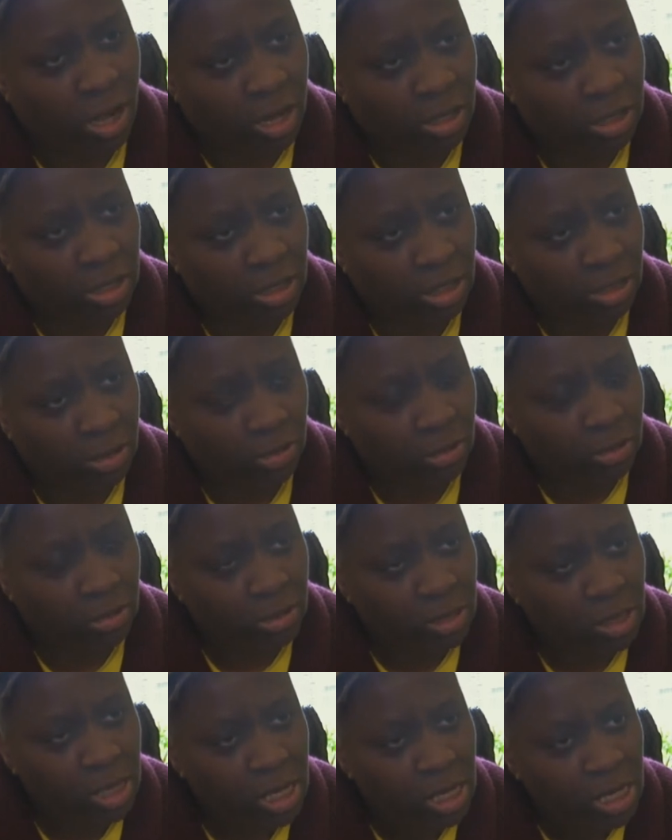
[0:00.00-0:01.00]

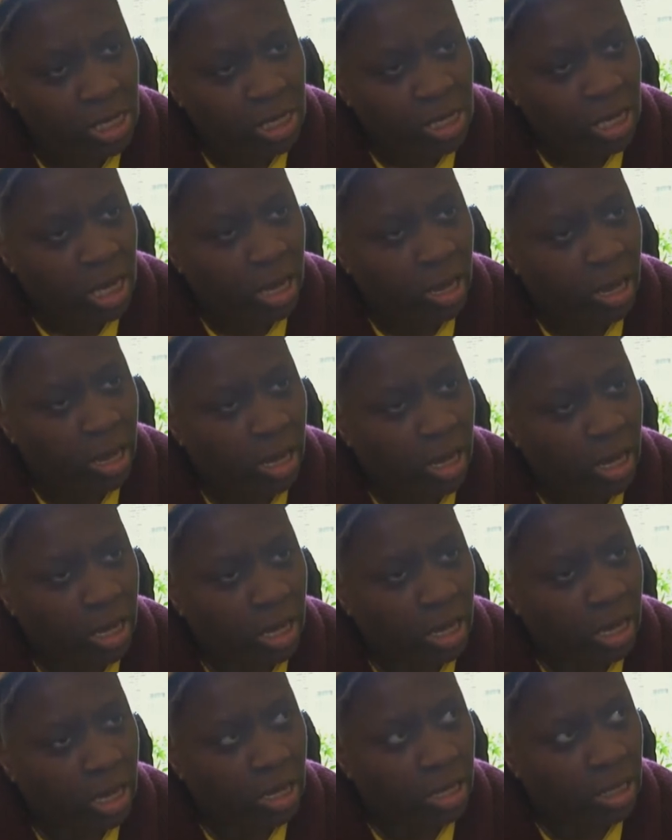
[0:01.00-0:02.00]
article
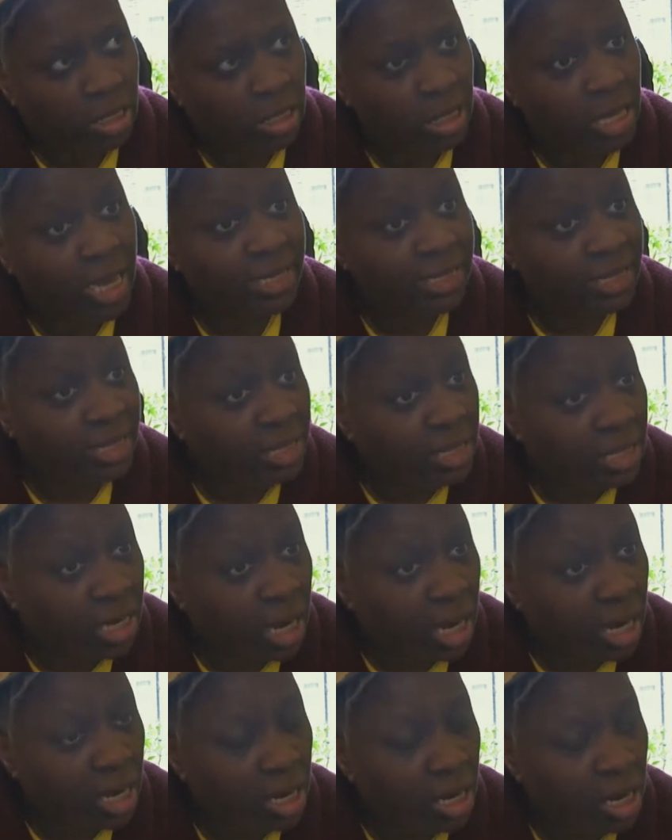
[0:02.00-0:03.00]

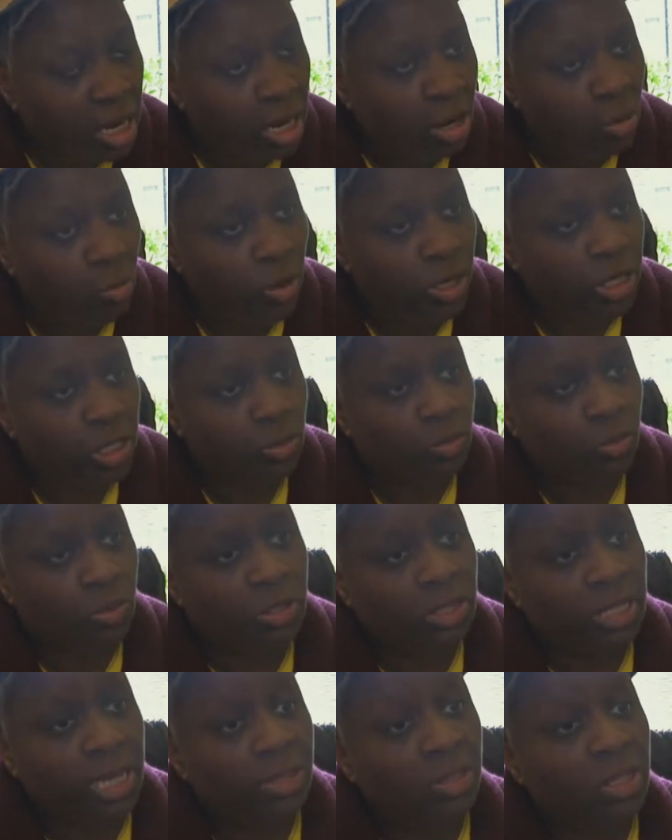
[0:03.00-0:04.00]
yesterday, which
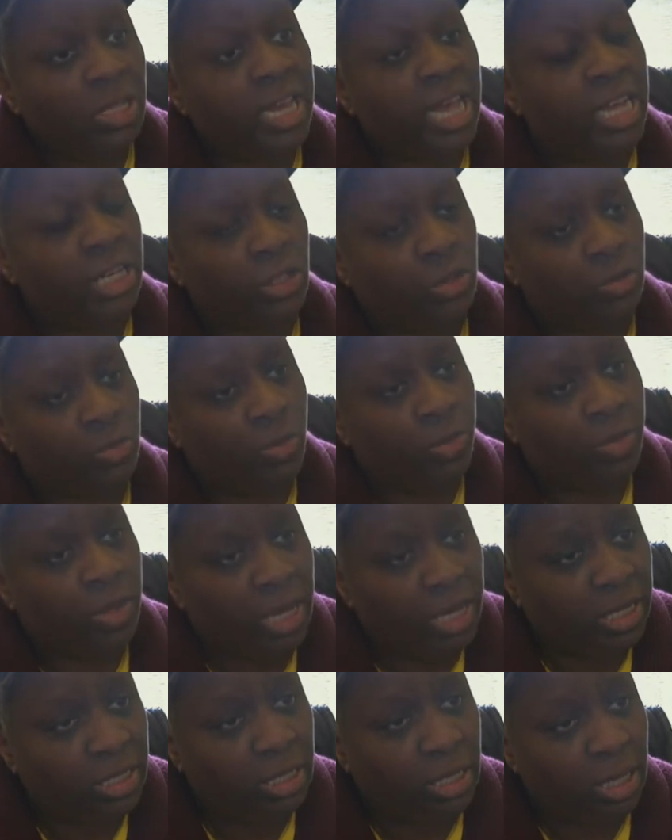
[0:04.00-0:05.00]
was at the National
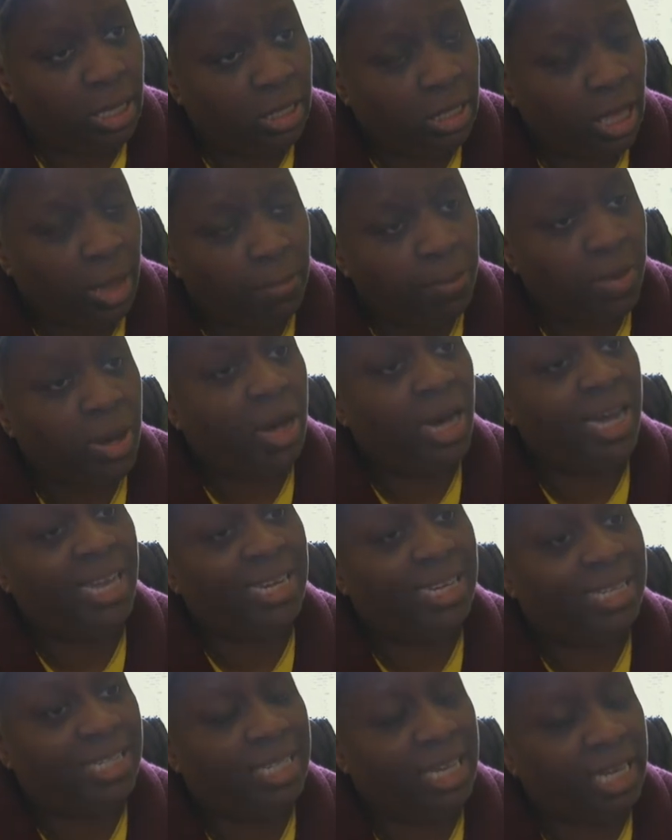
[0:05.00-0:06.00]
Theatre. They
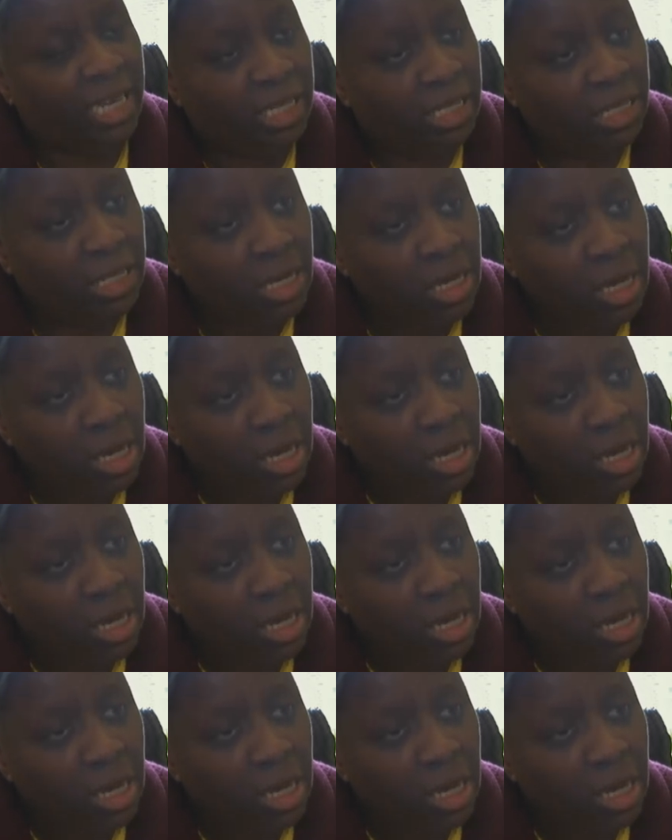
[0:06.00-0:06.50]
piloted